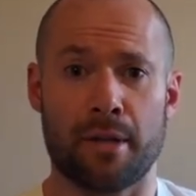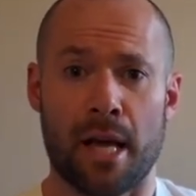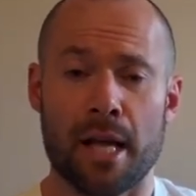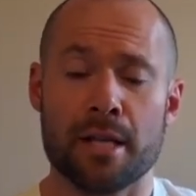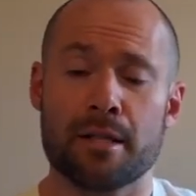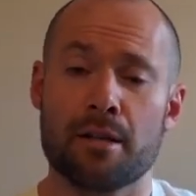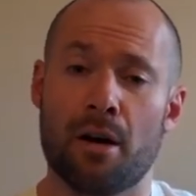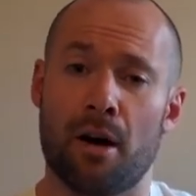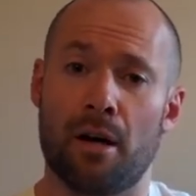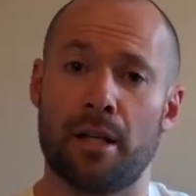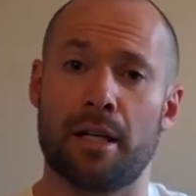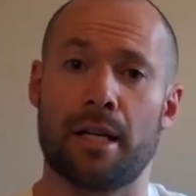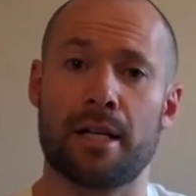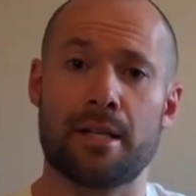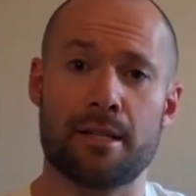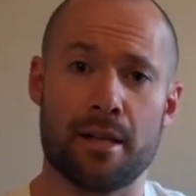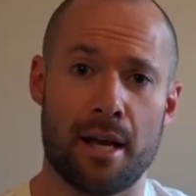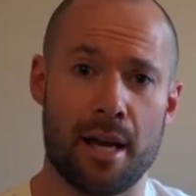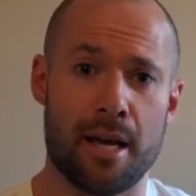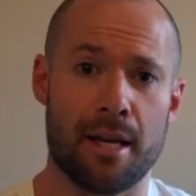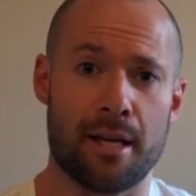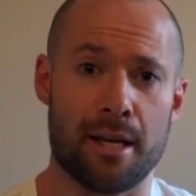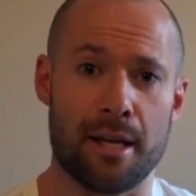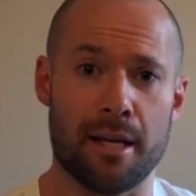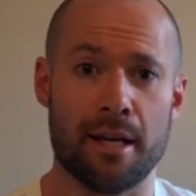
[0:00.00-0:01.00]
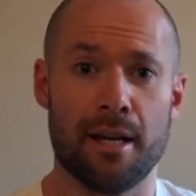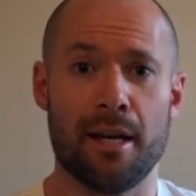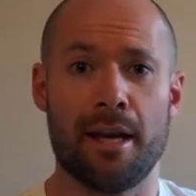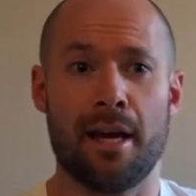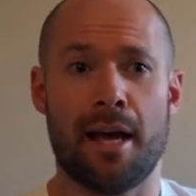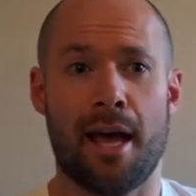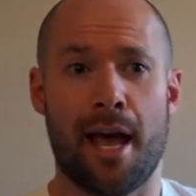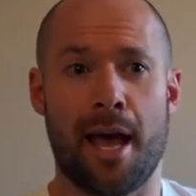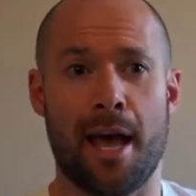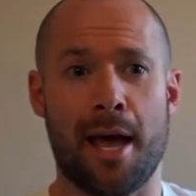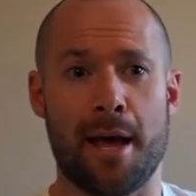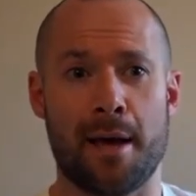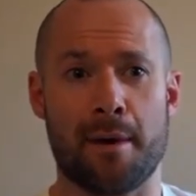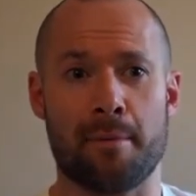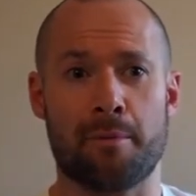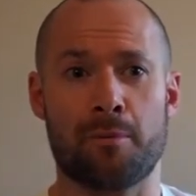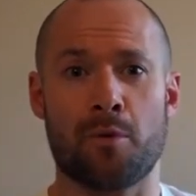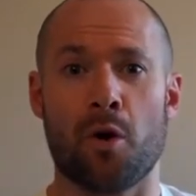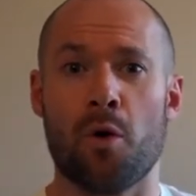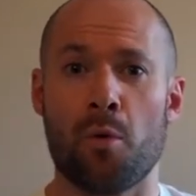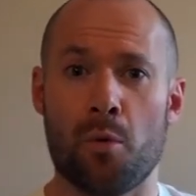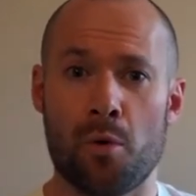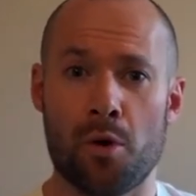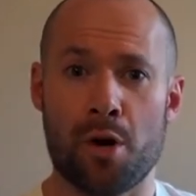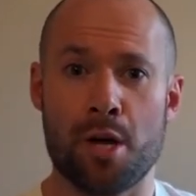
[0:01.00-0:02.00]
that's called anxiety.
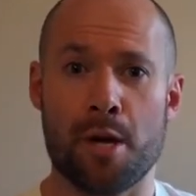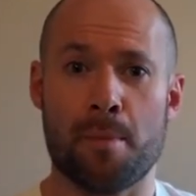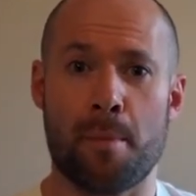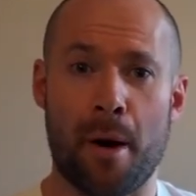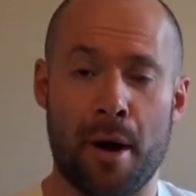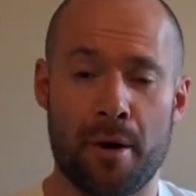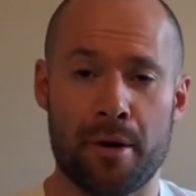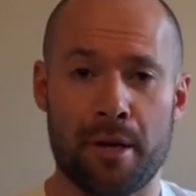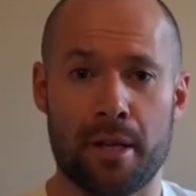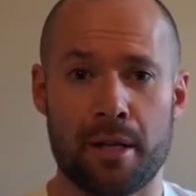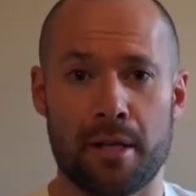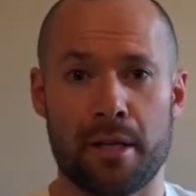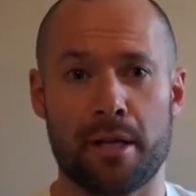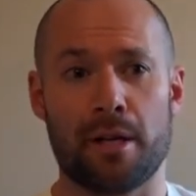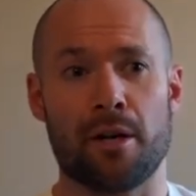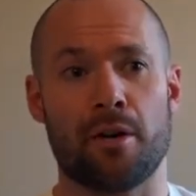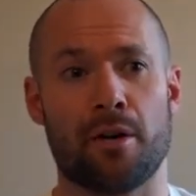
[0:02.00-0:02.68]
Don't worry about it.